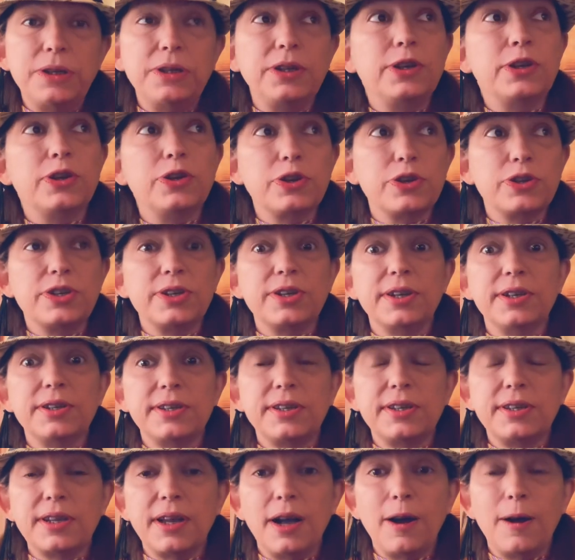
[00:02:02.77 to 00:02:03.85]
years
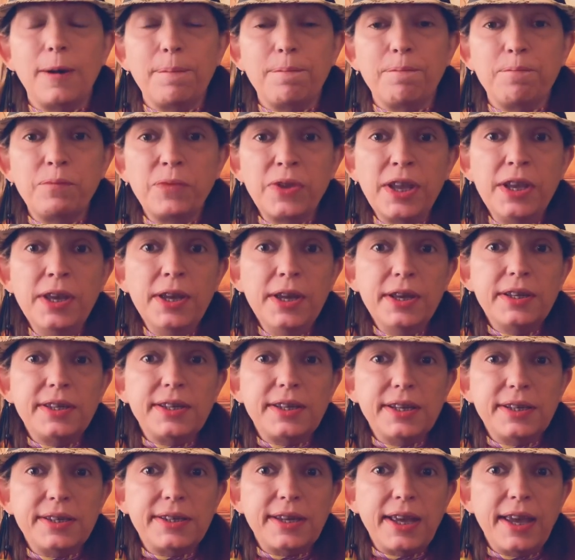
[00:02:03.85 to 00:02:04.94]
since I
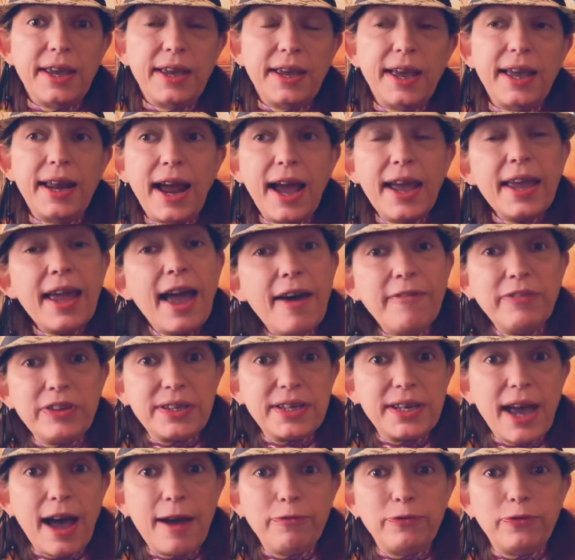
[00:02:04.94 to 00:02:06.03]
have a
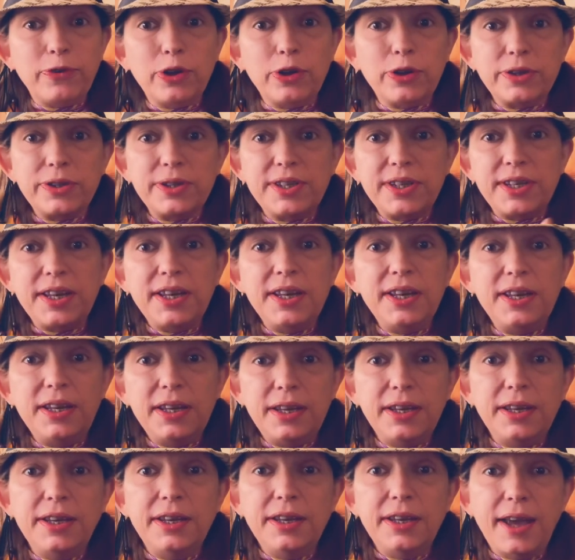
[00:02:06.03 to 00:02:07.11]
TEFL,
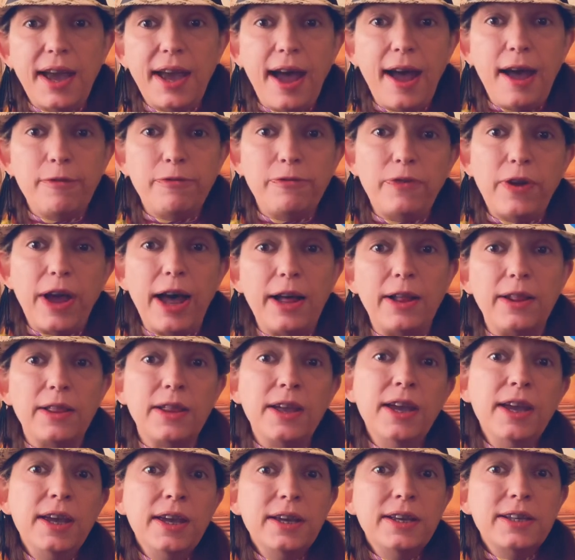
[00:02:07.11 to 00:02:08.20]
TEFL,
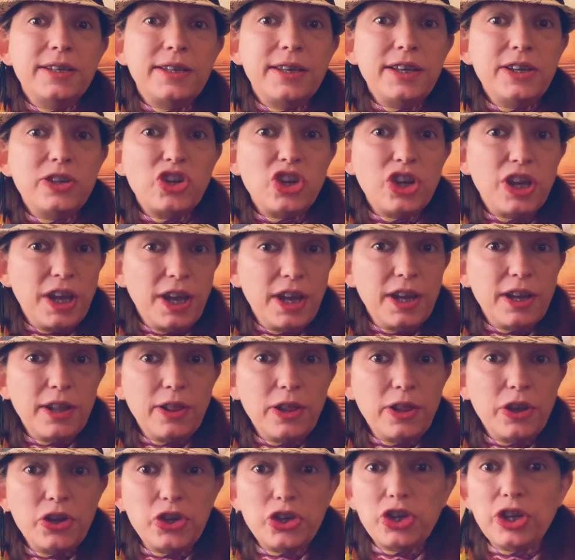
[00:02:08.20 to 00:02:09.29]
teaching
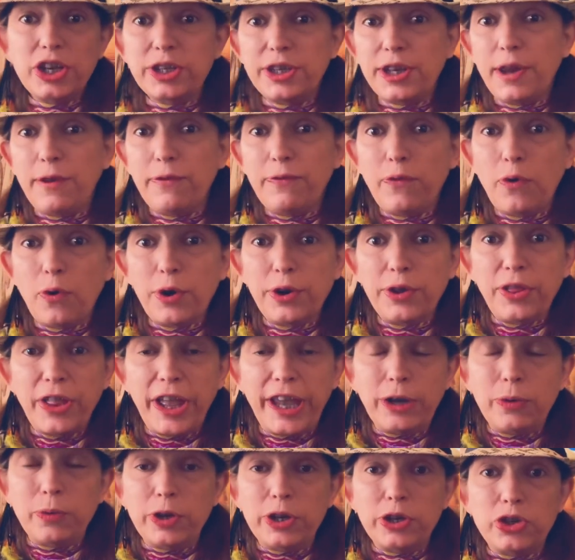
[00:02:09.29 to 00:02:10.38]
English as a foreign
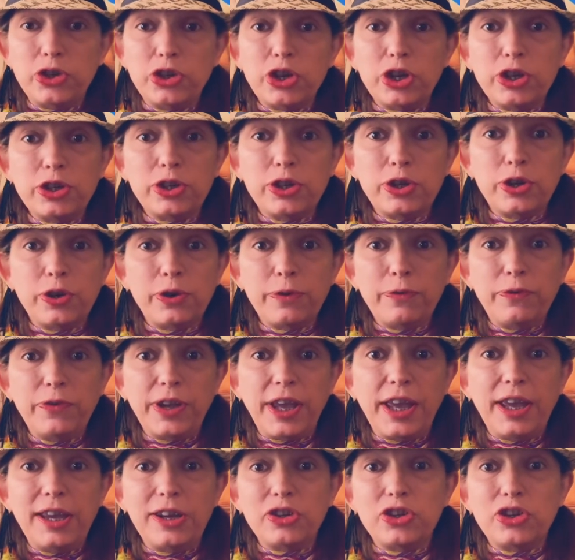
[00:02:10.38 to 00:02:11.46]
language
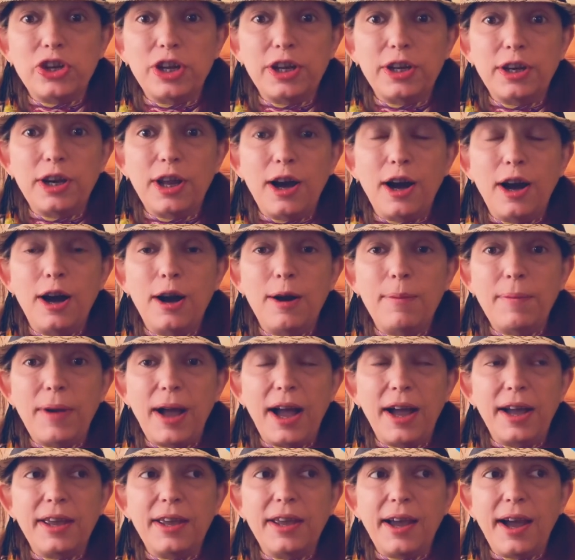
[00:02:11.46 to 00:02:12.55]
certification.
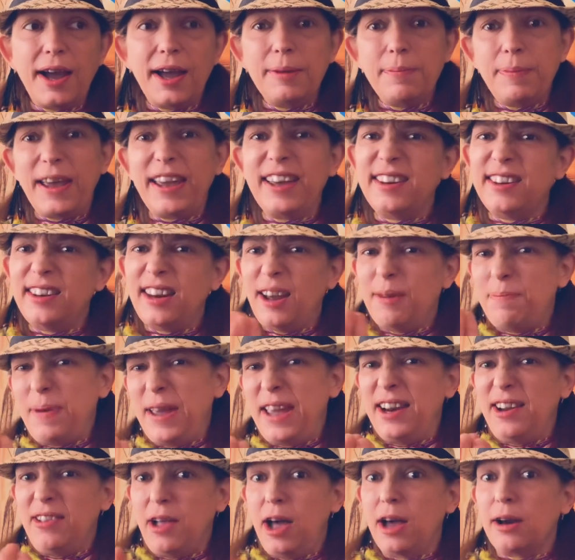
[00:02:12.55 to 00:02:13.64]
I
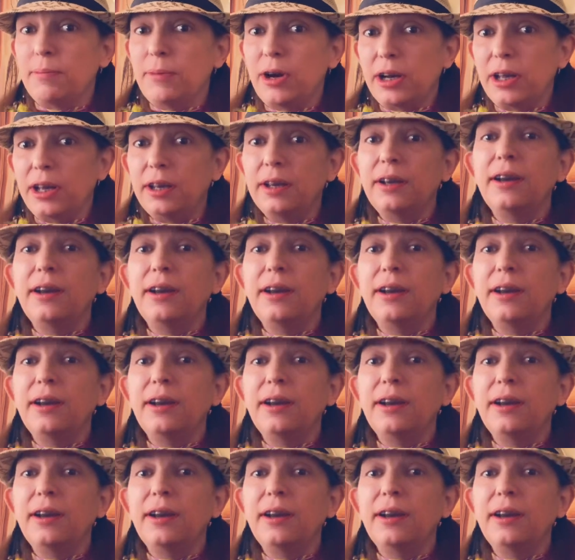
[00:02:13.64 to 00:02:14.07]
paid a lot of money